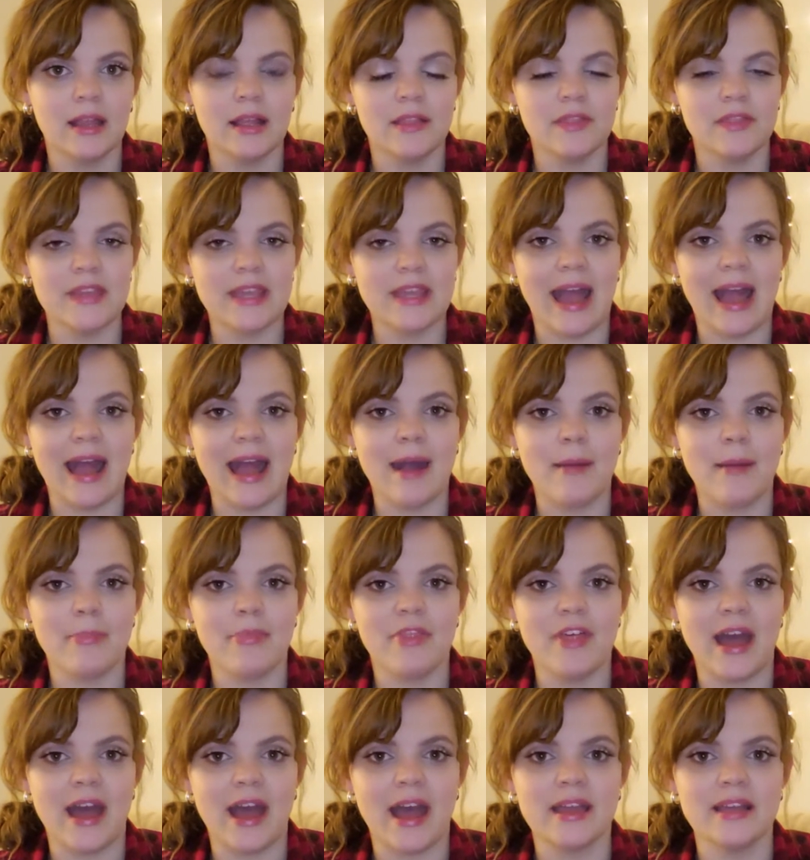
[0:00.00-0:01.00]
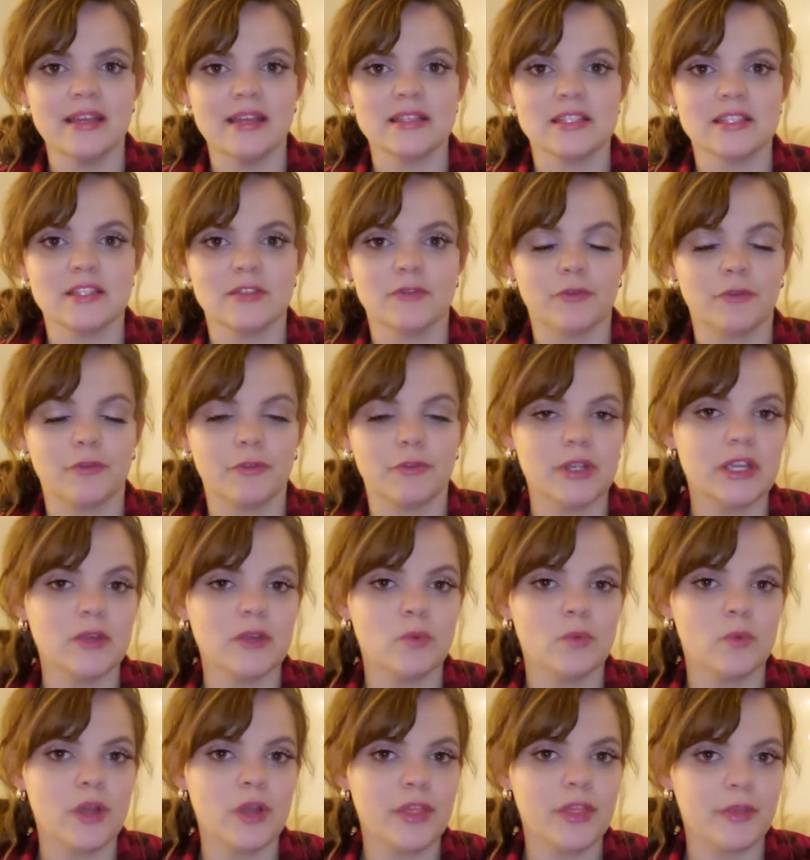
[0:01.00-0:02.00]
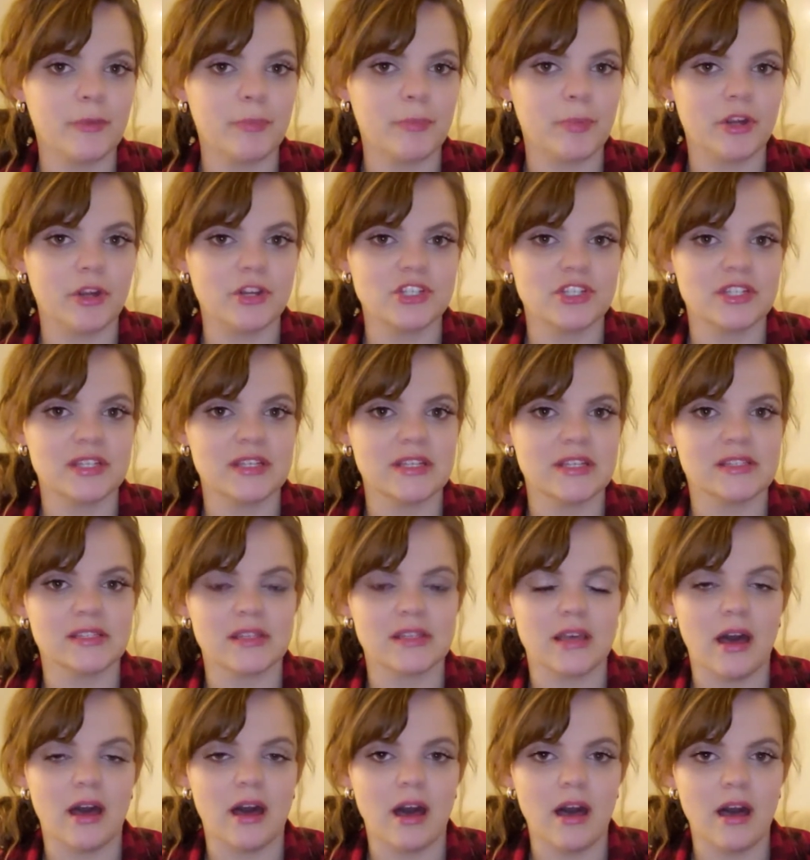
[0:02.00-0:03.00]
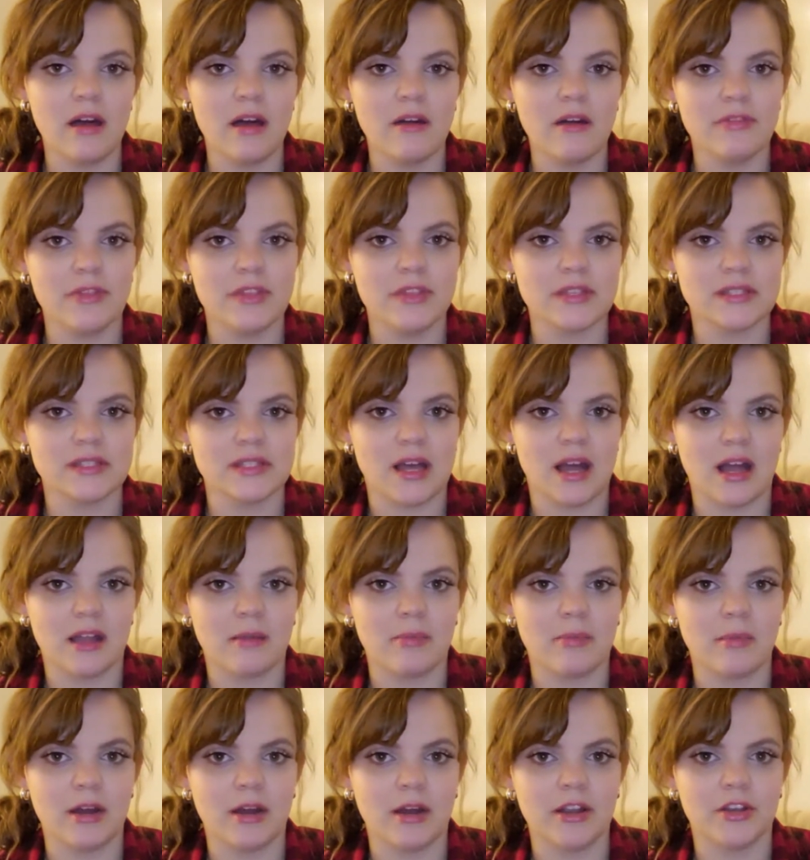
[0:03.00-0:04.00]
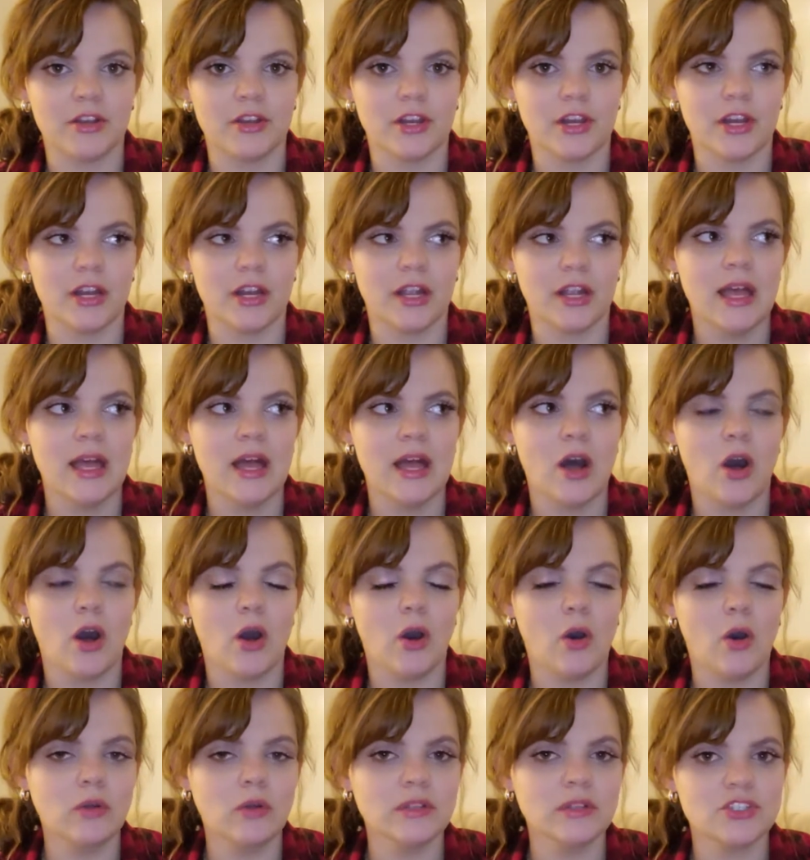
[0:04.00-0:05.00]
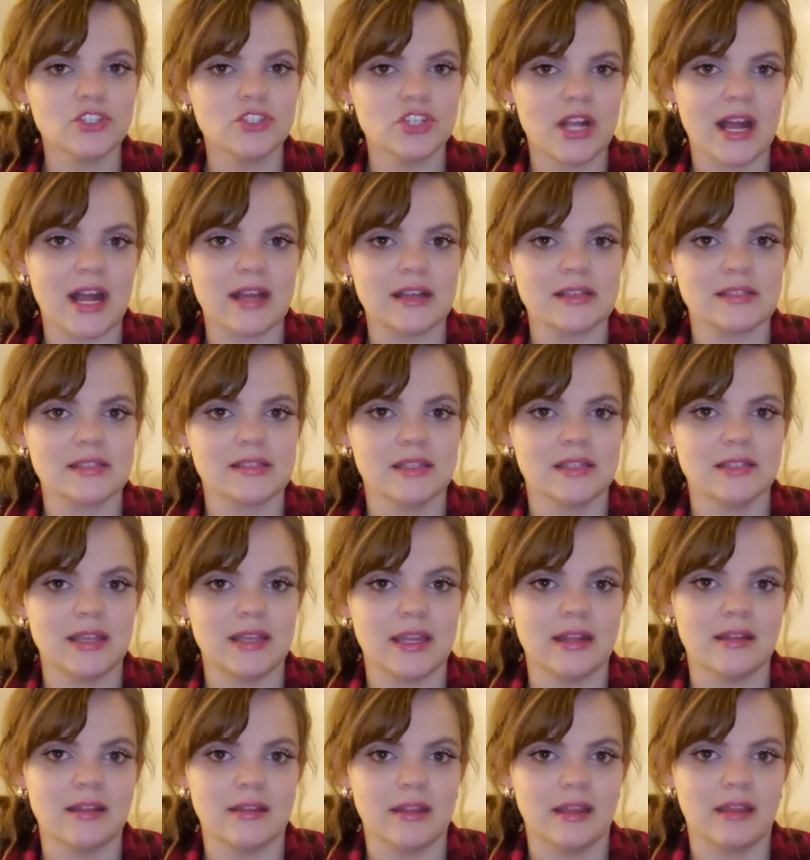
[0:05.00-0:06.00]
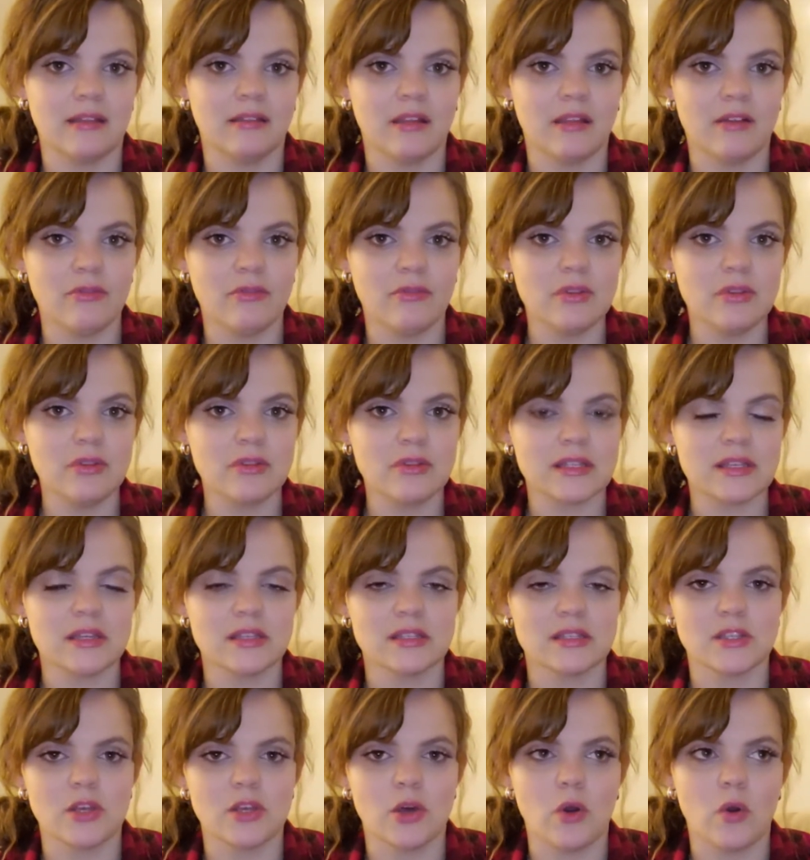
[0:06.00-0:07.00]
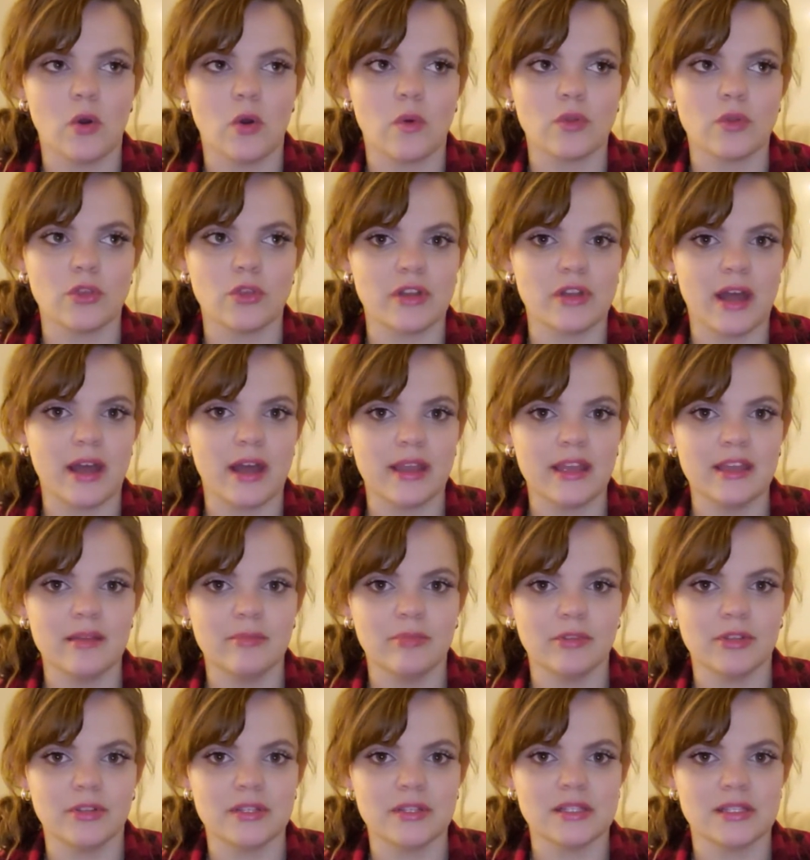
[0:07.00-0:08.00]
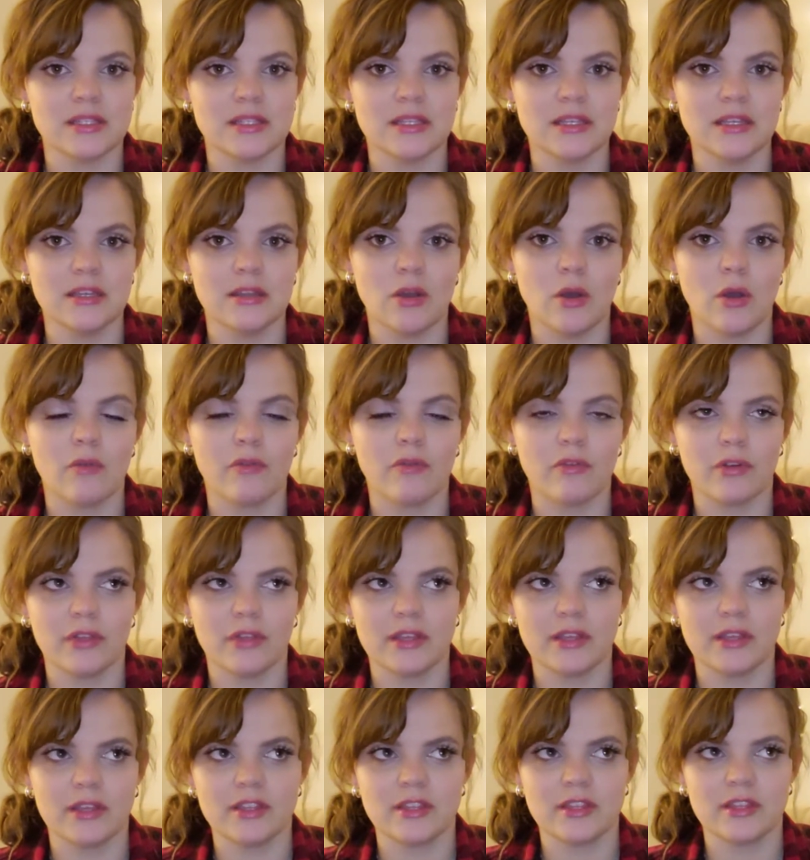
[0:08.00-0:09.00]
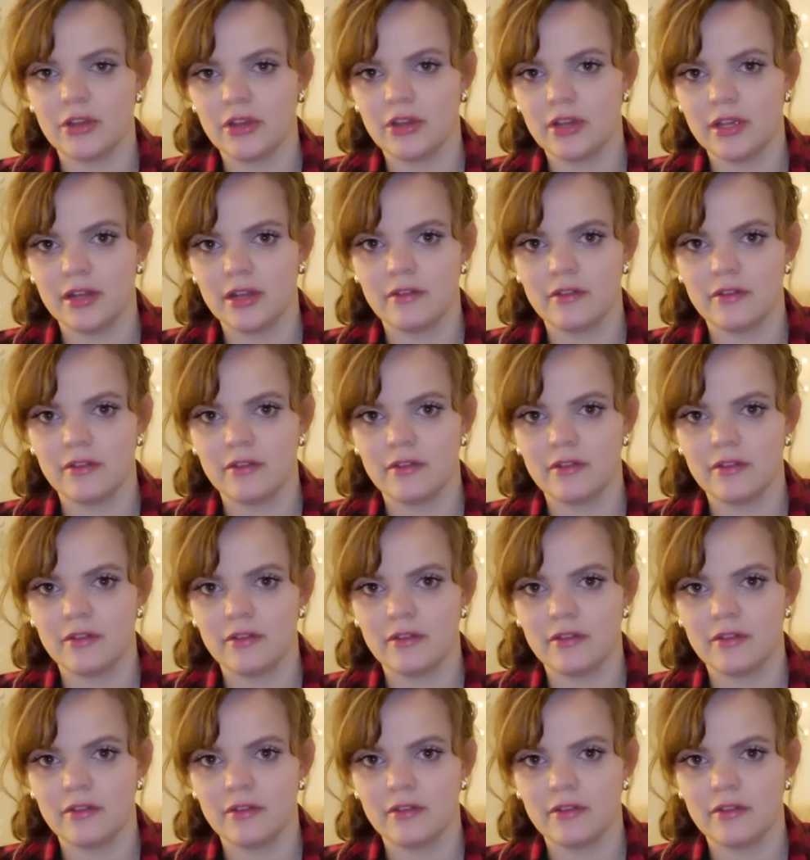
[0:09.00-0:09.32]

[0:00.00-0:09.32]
The app that is free with the purchase of the sock monitor only tracks the day-to-day levels, so you're not able to see over like the period